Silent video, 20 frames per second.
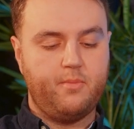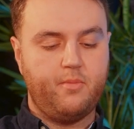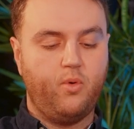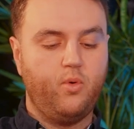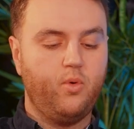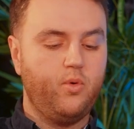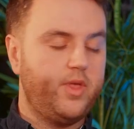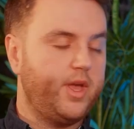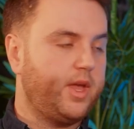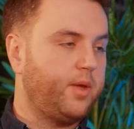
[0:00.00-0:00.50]

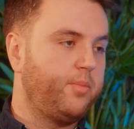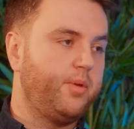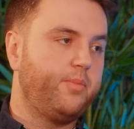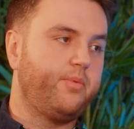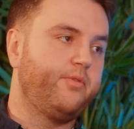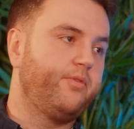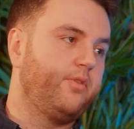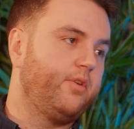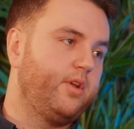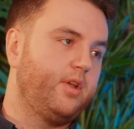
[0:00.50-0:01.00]
Or they can be
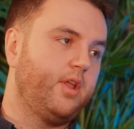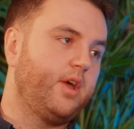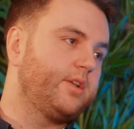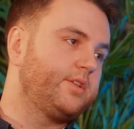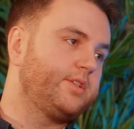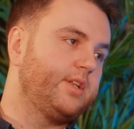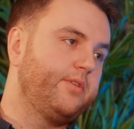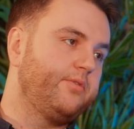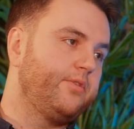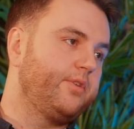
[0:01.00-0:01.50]

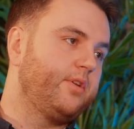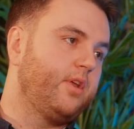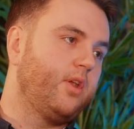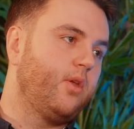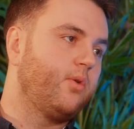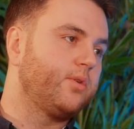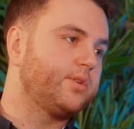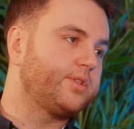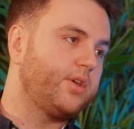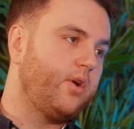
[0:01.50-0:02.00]
delivered
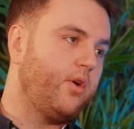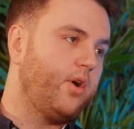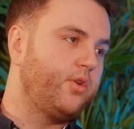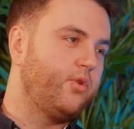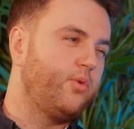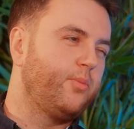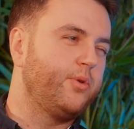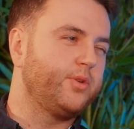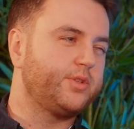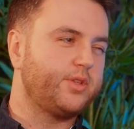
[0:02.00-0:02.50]
alongside,
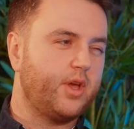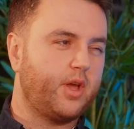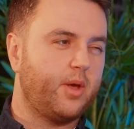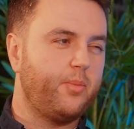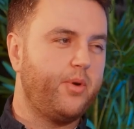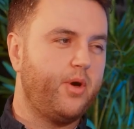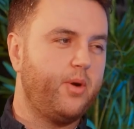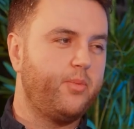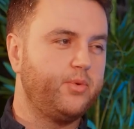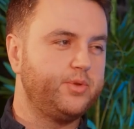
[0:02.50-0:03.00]
almost like a
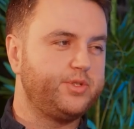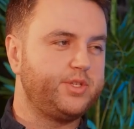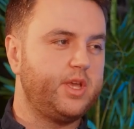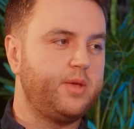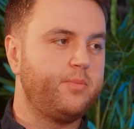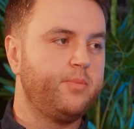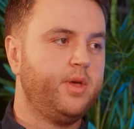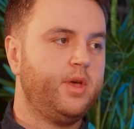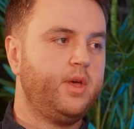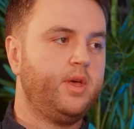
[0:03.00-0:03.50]
purple
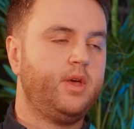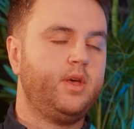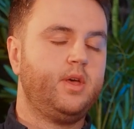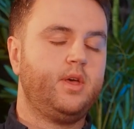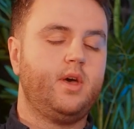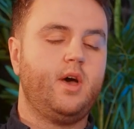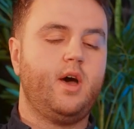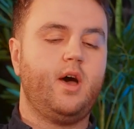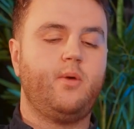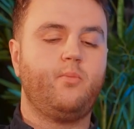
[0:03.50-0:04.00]
team,
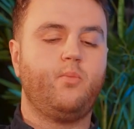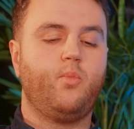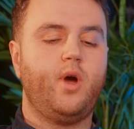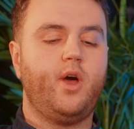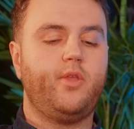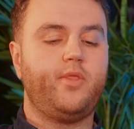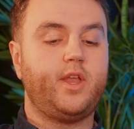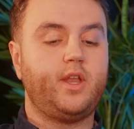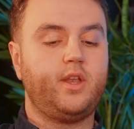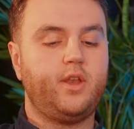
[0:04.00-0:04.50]

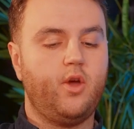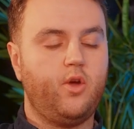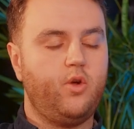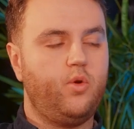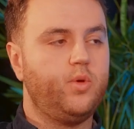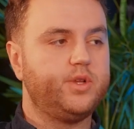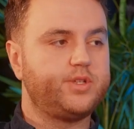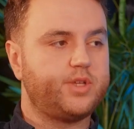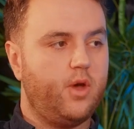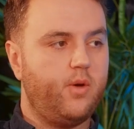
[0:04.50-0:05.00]
where they
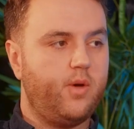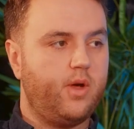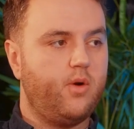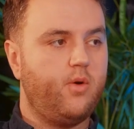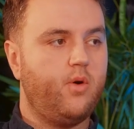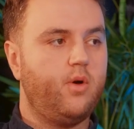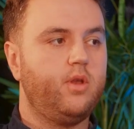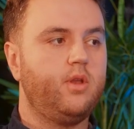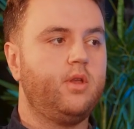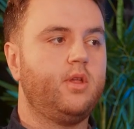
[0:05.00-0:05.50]
know what's going
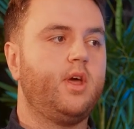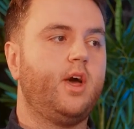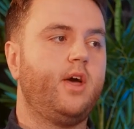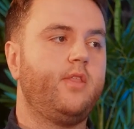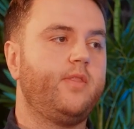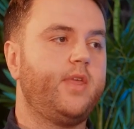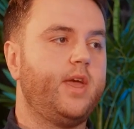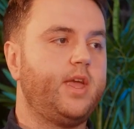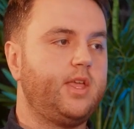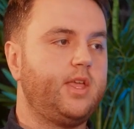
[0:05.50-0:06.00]
on and they